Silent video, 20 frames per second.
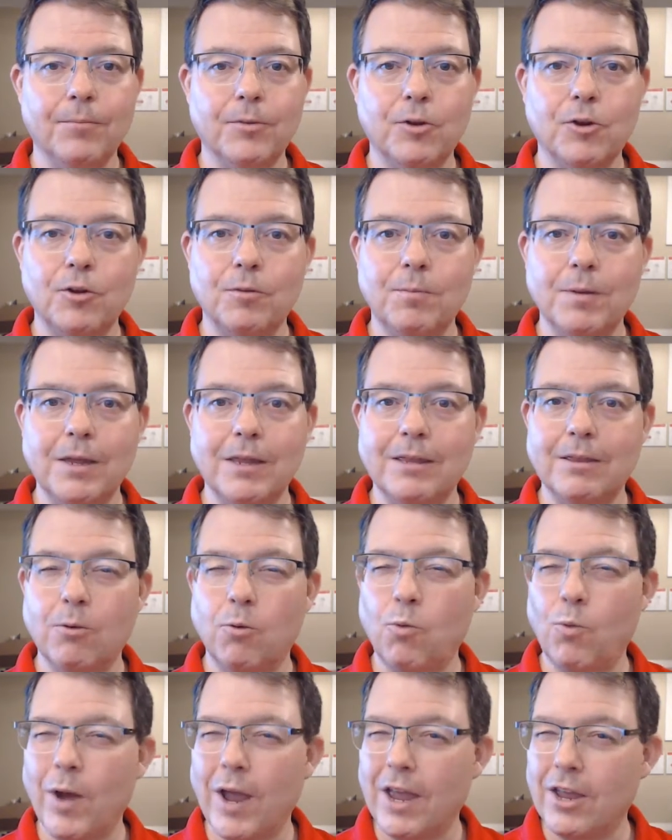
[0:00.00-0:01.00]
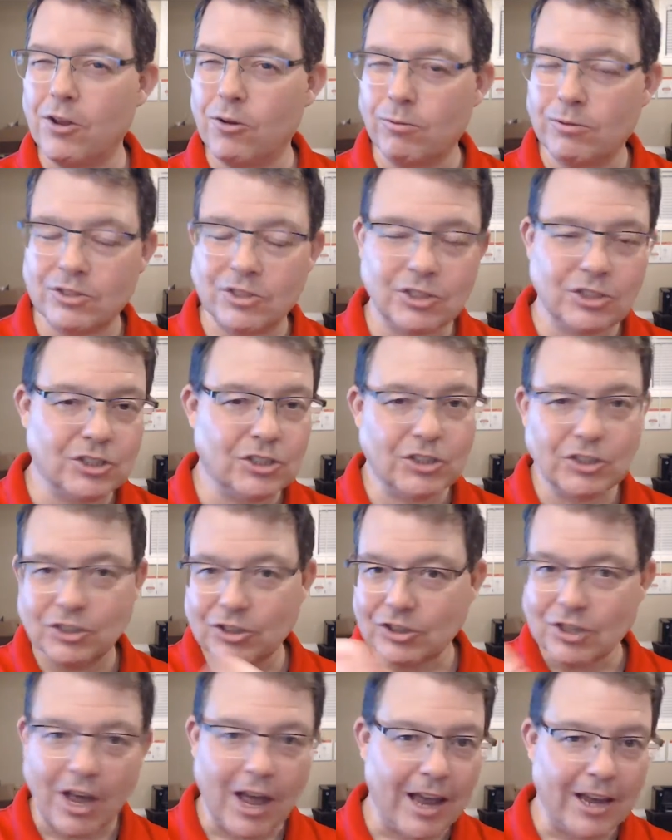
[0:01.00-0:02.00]
could be the way you
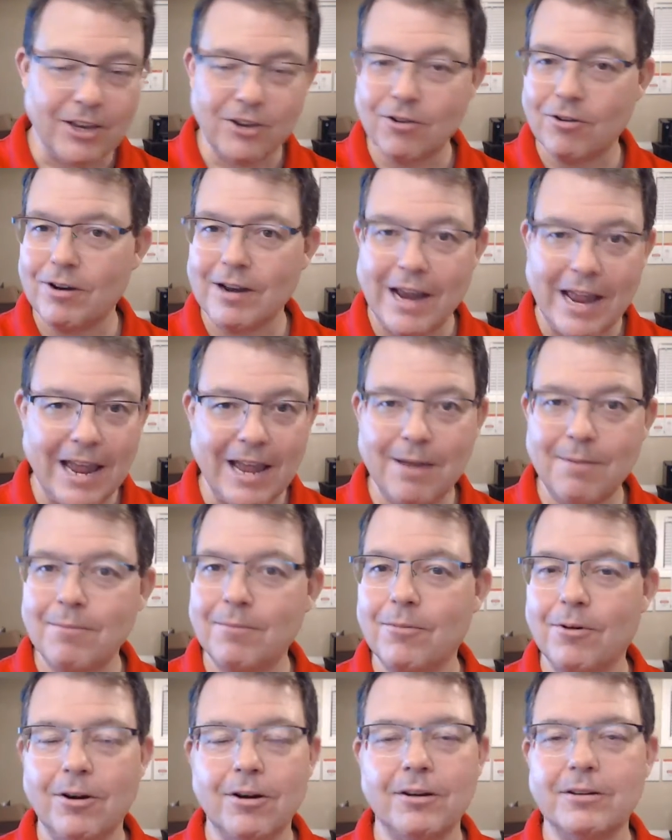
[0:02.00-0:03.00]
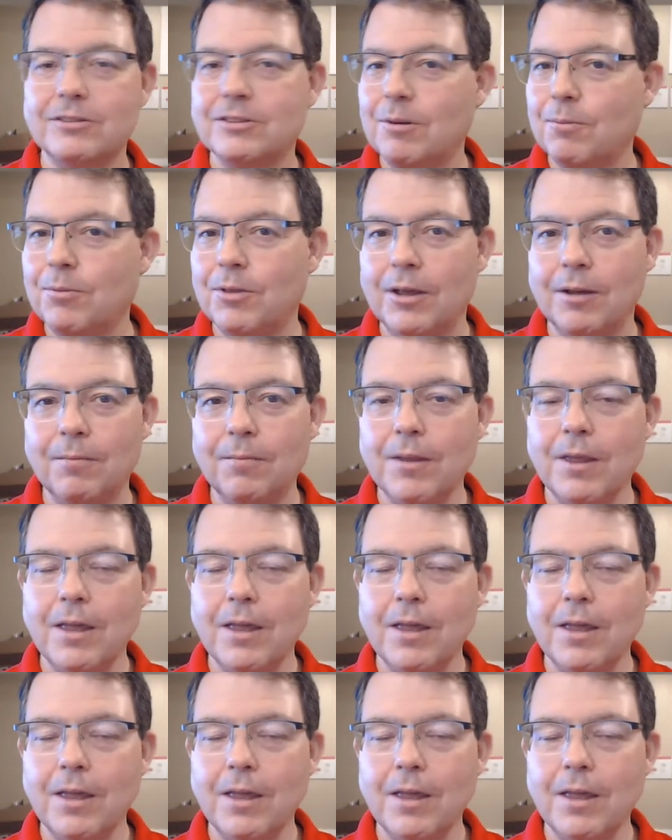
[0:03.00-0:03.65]
sign your name or something.